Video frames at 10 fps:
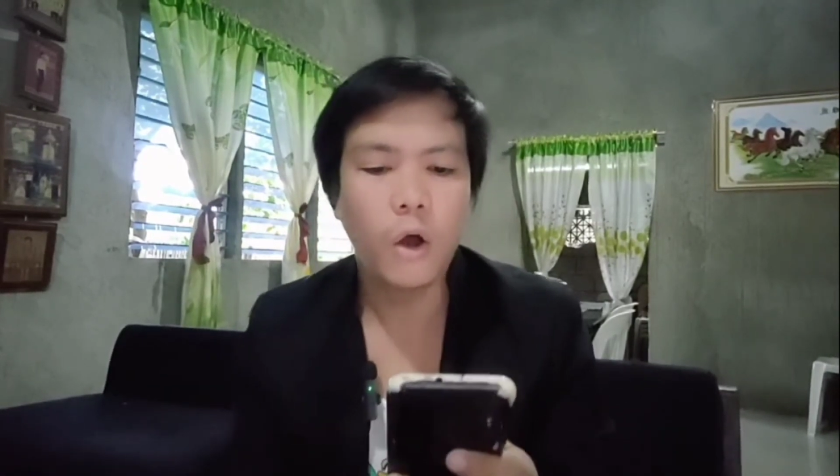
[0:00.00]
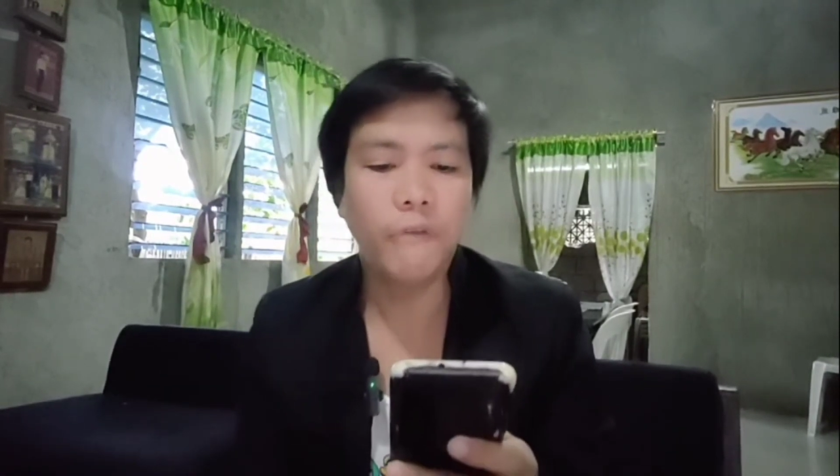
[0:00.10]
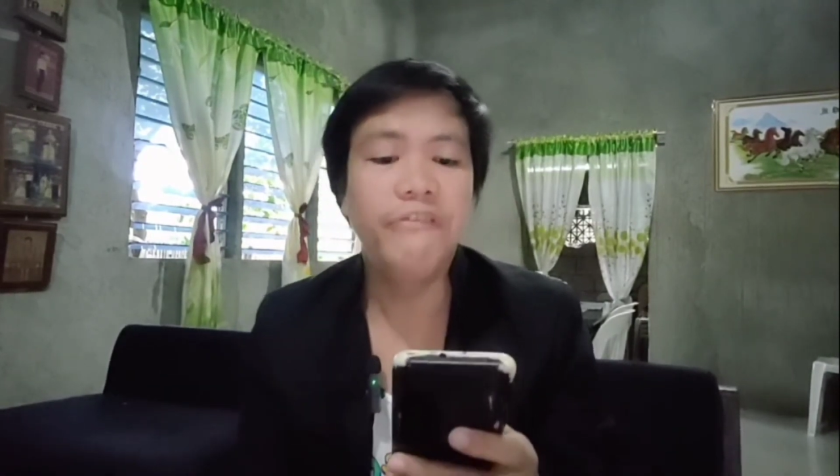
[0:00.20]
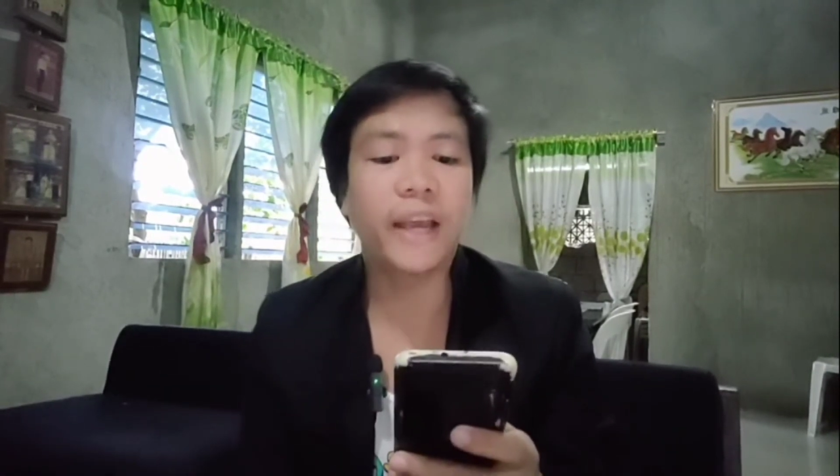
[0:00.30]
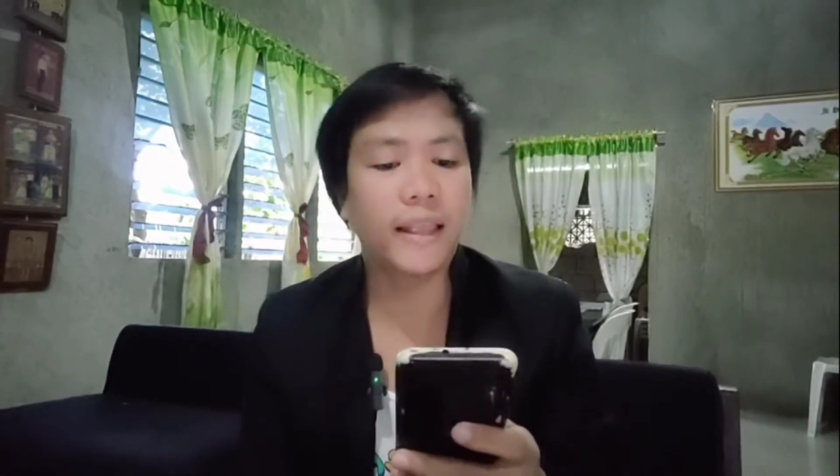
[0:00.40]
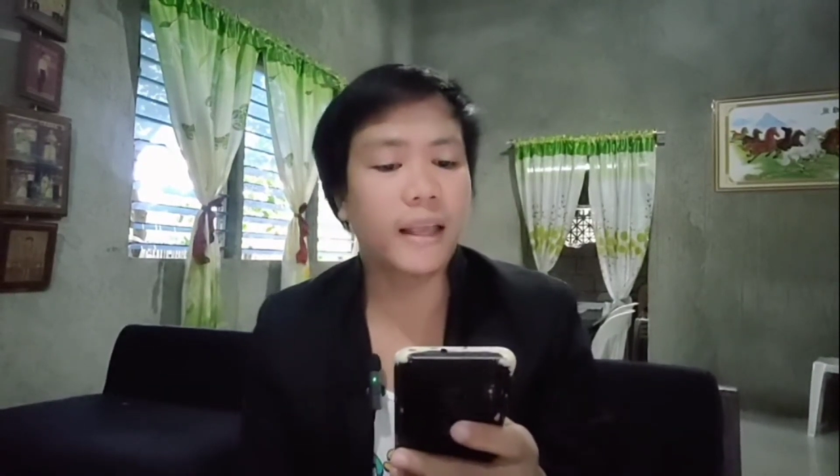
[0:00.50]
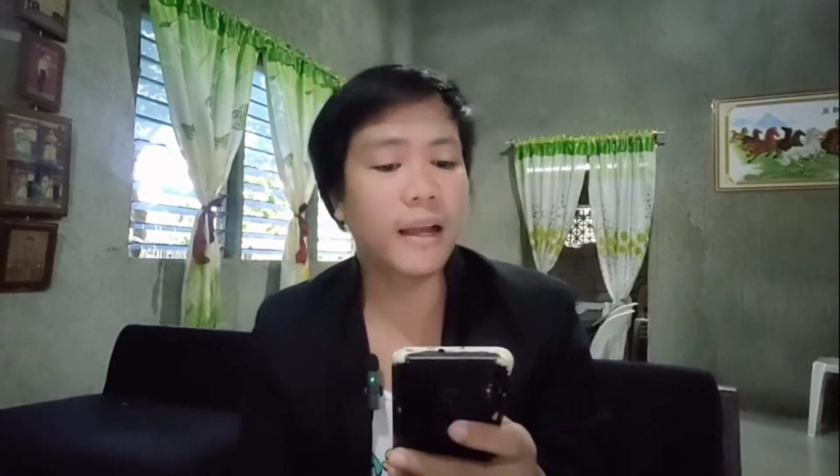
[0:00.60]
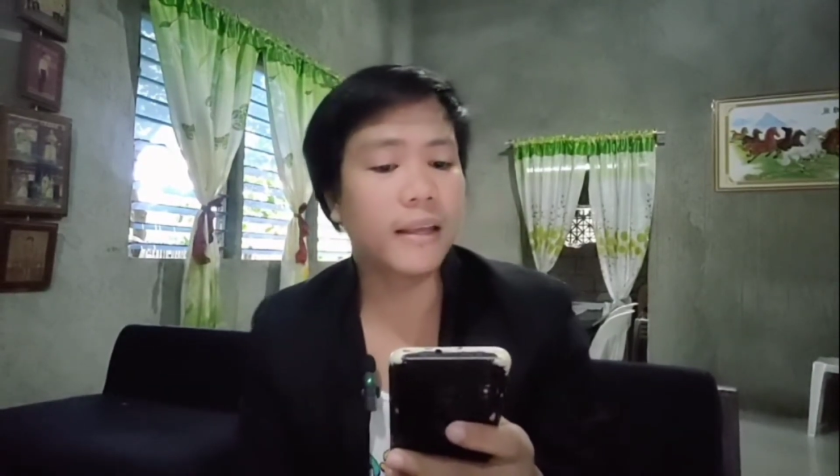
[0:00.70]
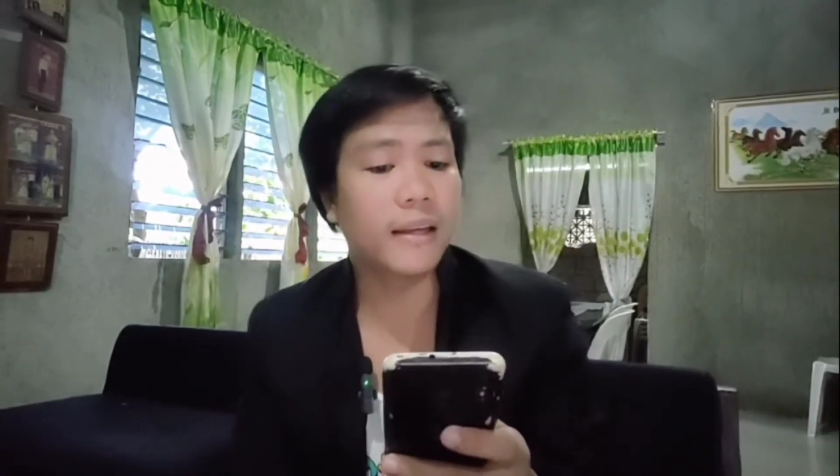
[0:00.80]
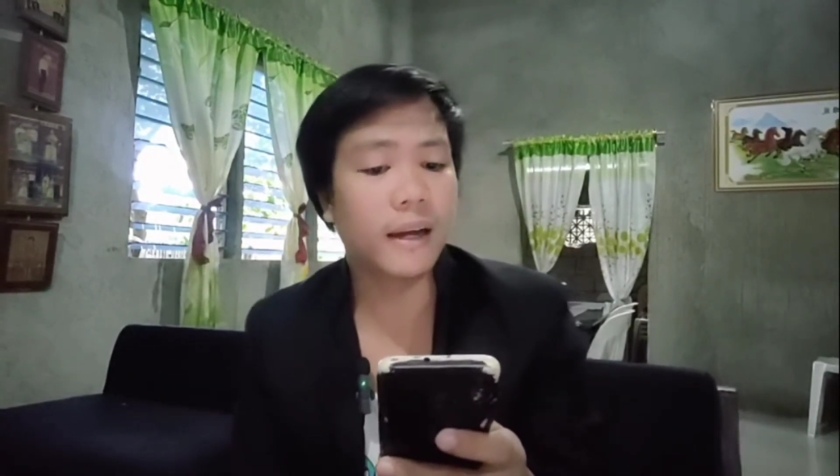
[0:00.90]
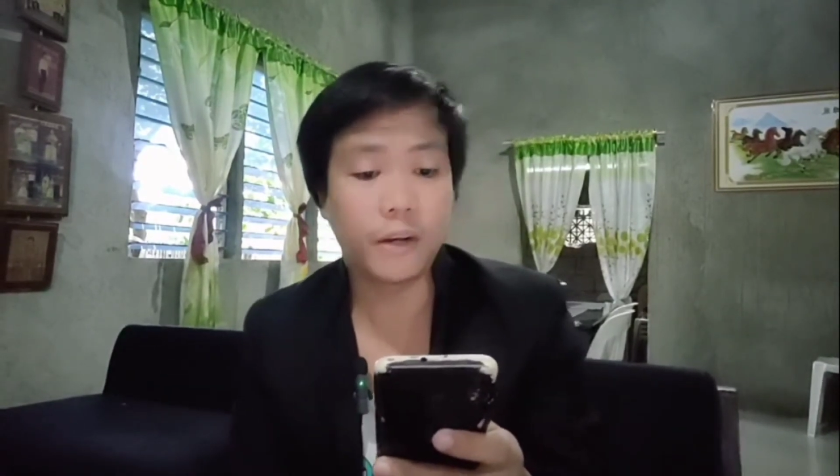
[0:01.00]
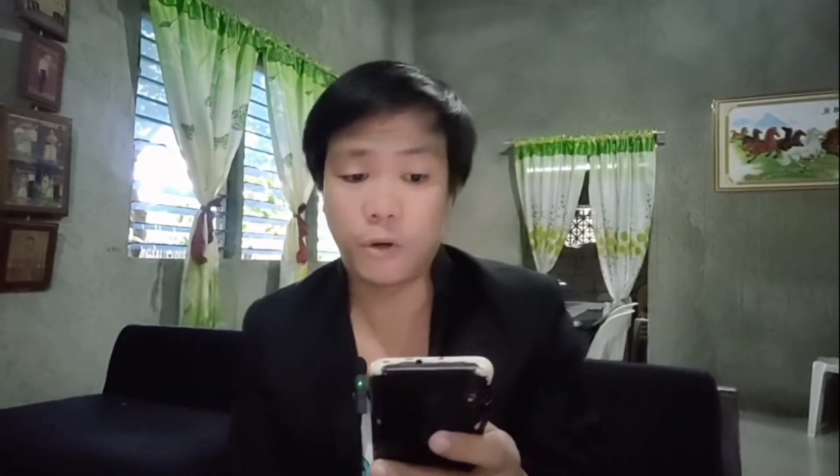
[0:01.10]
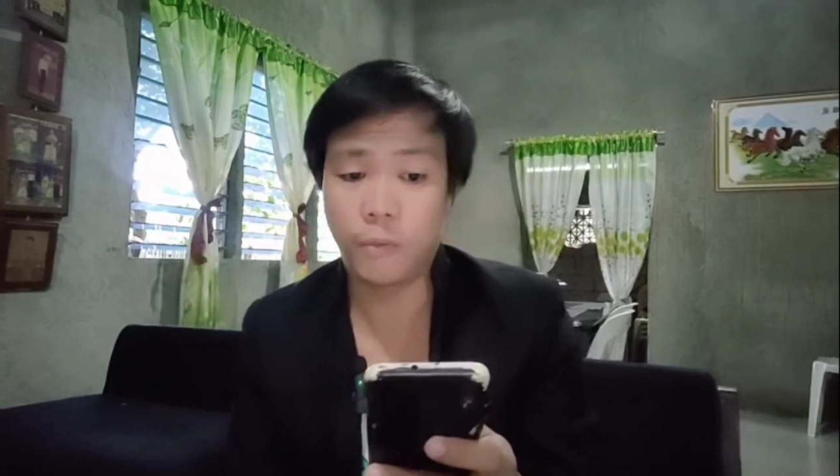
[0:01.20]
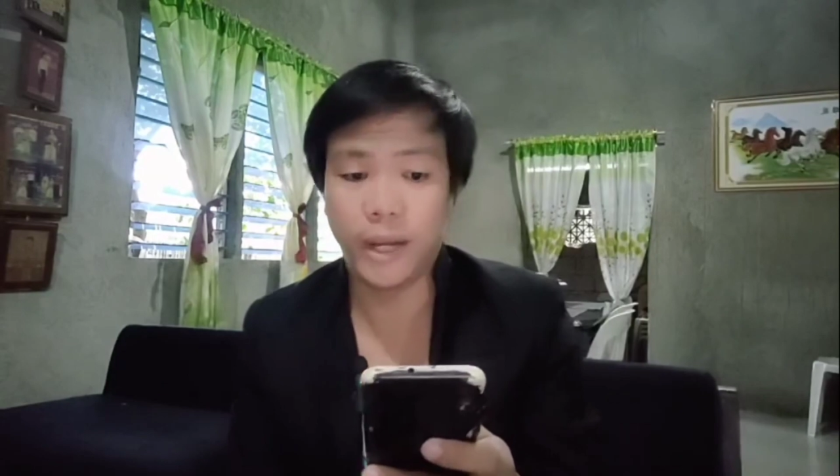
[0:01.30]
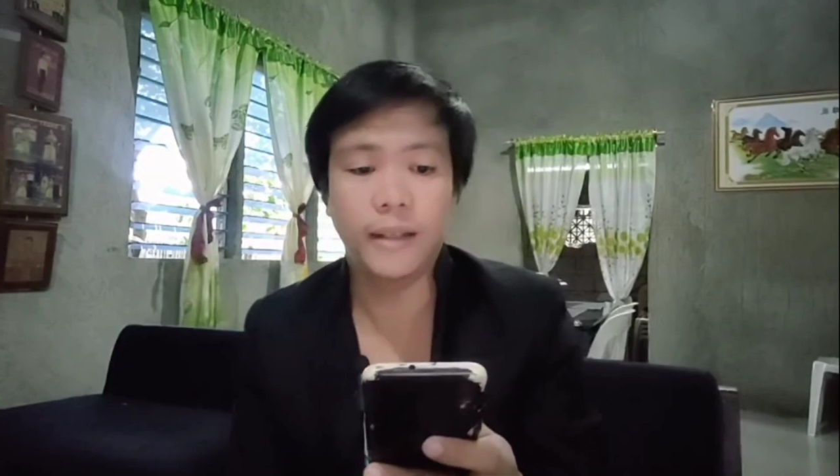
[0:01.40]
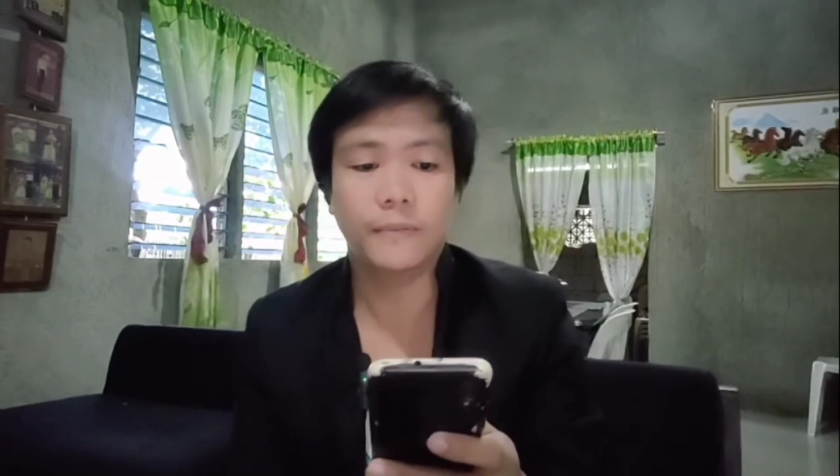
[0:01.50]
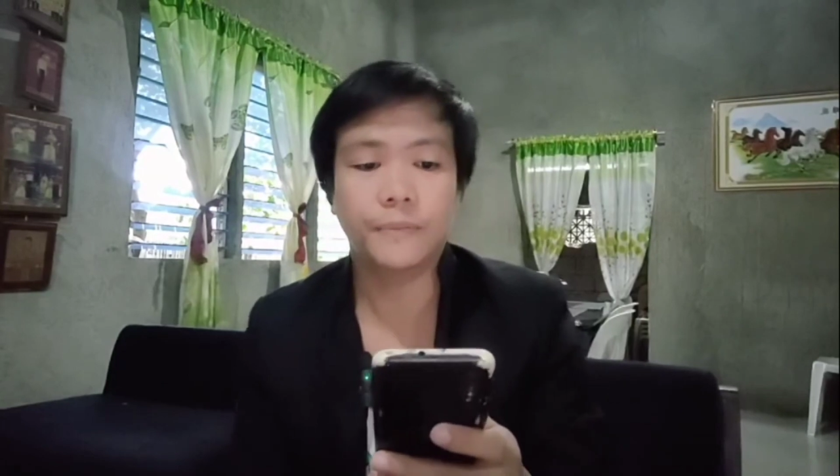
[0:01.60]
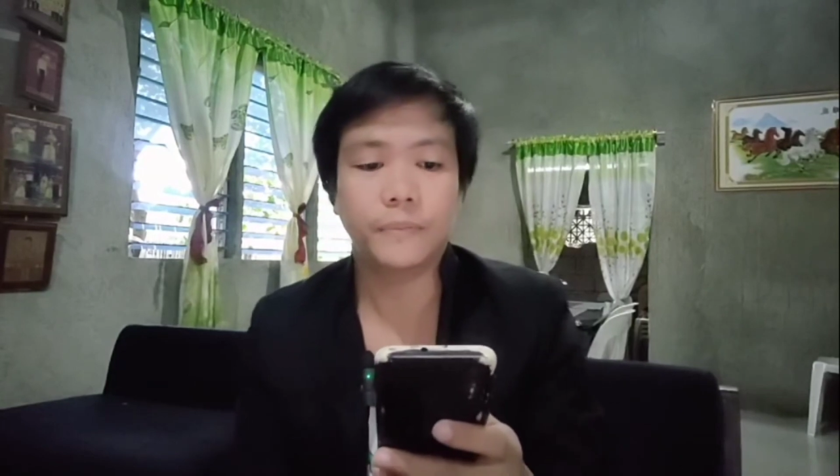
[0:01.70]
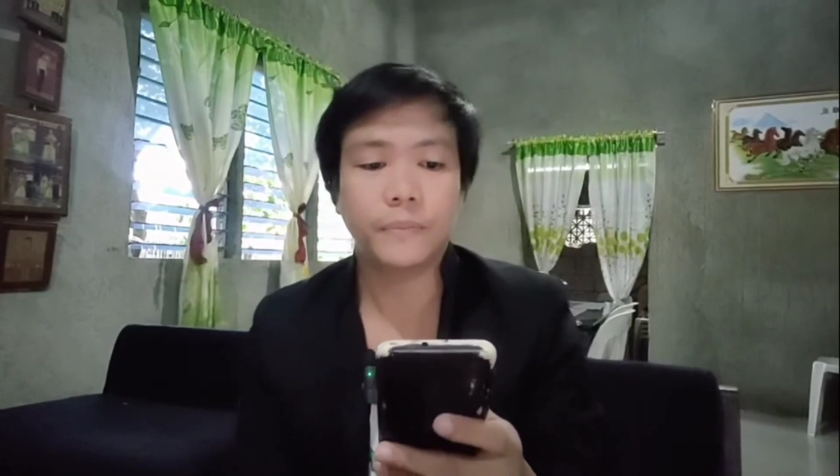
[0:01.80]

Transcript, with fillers: of yet another argument